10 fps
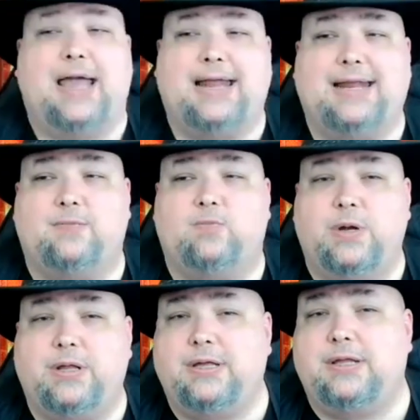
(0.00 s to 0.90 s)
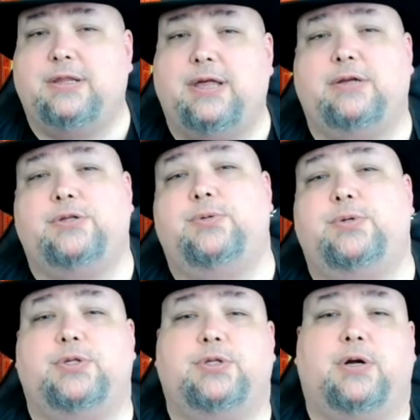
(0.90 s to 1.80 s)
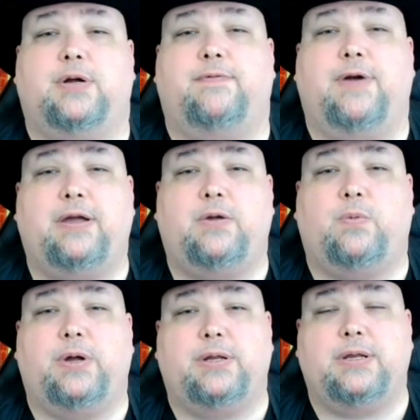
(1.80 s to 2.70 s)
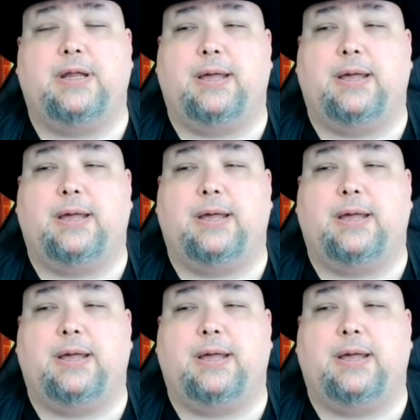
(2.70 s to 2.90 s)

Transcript: And it really allows you to start evaluating